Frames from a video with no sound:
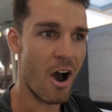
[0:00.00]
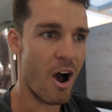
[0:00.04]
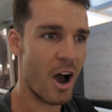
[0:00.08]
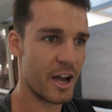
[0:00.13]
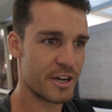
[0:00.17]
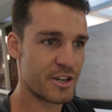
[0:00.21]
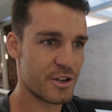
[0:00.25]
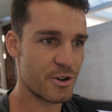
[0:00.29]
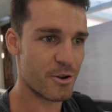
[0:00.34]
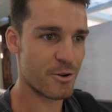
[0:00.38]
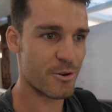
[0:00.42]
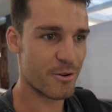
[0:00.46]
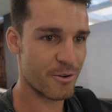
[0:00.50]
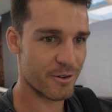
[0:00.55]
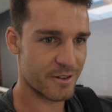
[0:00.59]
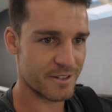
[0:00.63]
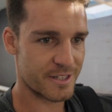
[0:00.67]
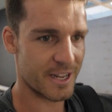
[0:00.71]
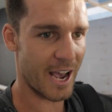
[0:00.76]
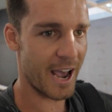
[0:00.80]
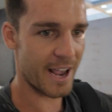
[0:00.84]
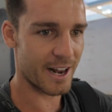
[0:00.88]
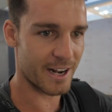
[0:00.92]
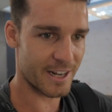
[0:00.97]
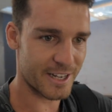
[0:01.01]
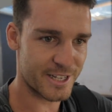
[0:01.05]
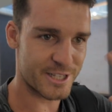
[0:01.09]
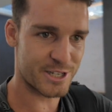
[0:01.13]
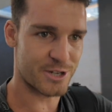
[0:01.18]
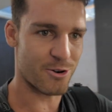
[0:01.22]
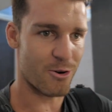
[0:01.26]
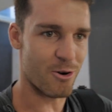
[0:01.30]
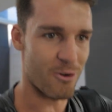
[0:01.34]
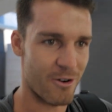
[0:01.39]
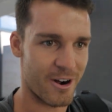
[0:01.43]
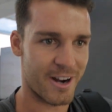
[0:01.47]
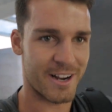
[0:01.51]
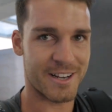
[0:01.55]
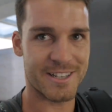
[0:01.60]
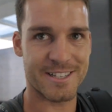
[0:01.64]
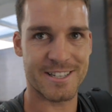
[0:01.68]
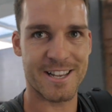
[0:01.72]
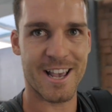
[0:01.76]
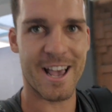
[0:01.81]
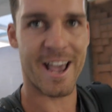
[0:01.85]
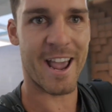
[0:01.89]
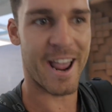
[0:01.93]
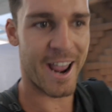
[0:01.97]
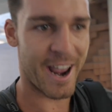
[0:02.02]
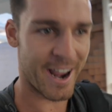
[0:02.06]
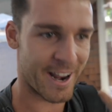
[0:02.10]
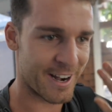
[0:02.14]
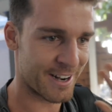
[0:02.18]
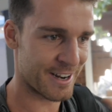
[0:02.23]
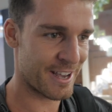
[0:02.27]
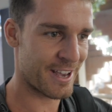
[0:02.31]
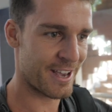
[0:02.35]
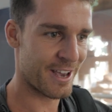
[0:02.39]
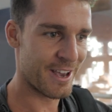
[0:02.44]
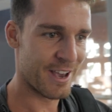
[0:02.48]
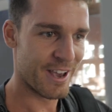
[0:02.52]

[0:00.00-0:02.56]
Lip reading: I do daily stories and